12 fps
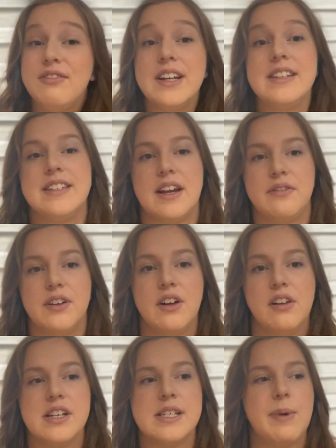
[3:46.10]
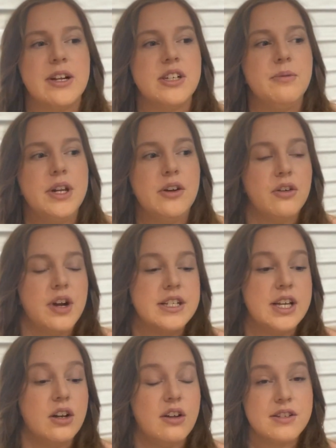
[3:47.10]
feel difficult, especially when you're
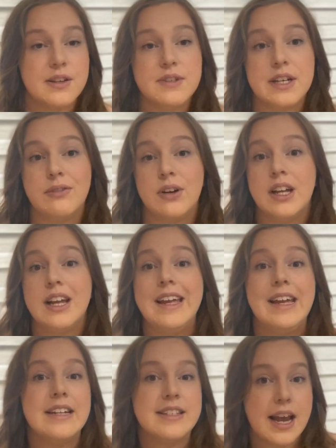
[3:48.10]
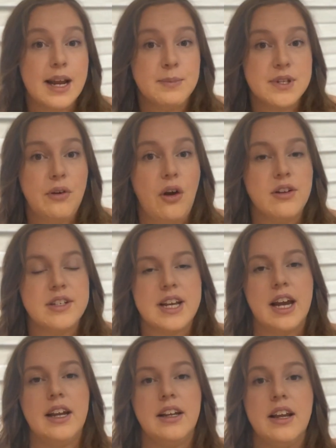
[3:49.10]
creating lots of different types of
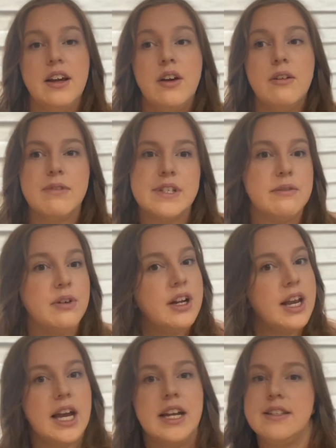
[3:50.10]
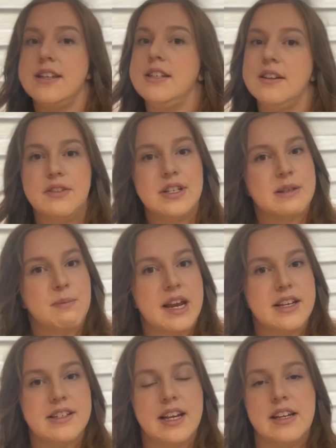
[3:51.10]
content for different clients in different
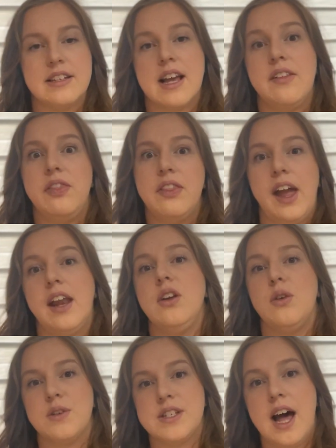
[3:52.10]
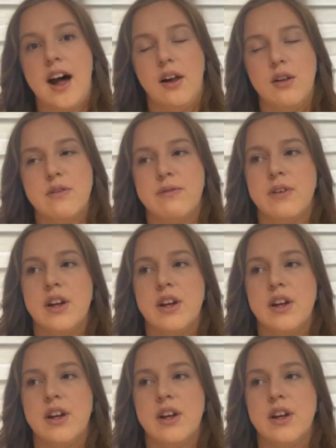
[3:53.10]
spaces, and then yourself.